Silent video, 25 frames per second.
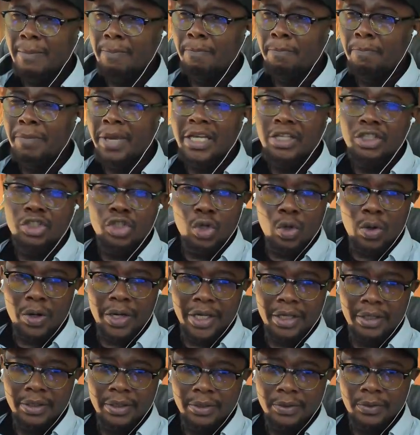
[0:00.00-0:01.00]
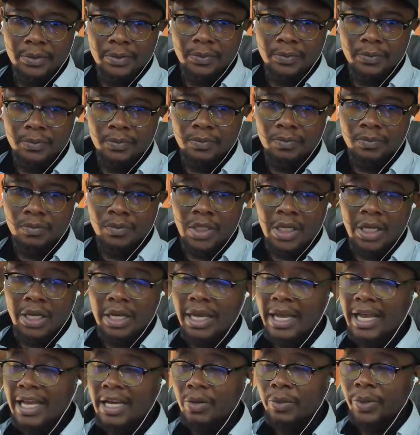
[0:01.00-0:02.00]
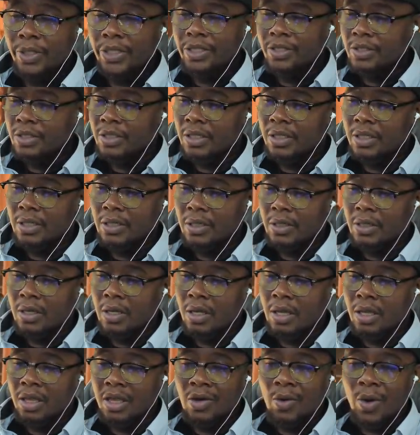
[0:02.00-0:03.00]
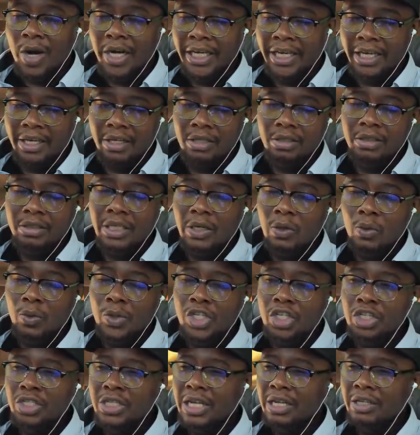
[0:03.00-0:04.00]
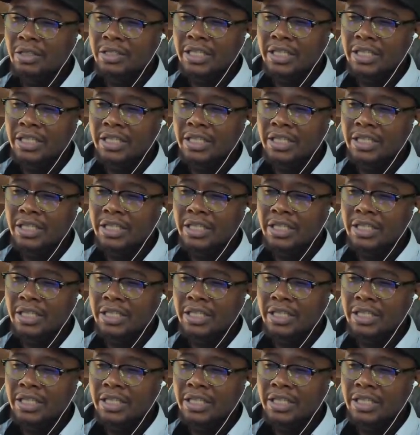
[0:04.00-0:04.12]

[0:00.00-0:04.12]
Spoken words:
Big Joy. Anyways, they were killed, which dealt a